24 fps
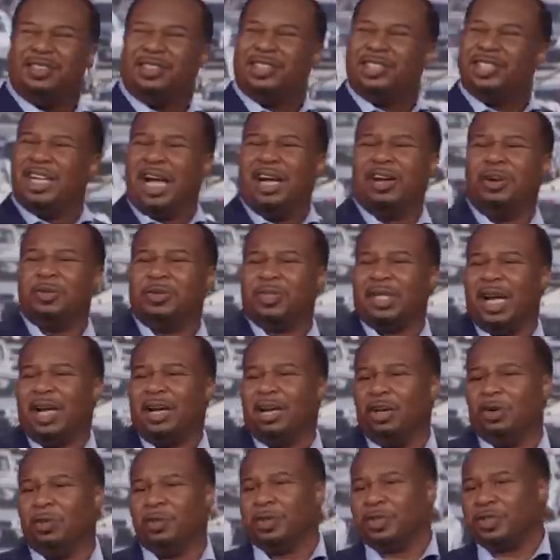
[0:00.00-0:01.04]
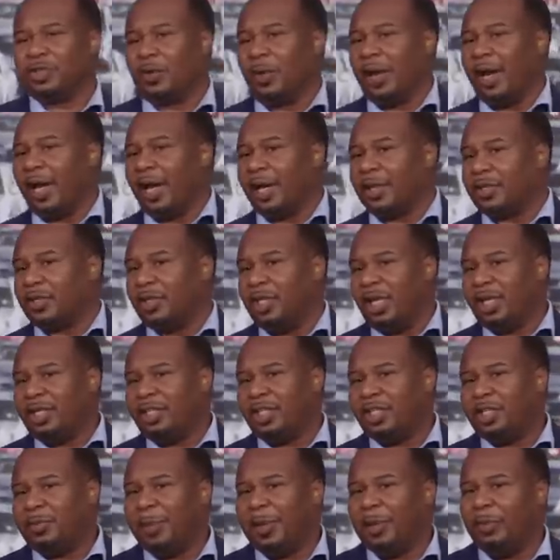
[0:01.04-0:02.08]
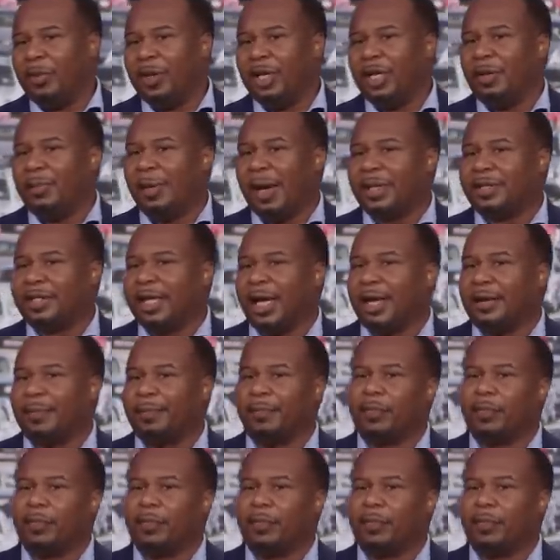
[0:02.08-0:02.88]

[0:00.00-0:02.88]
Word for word: Choco Taco was trash. Let's just be real about that.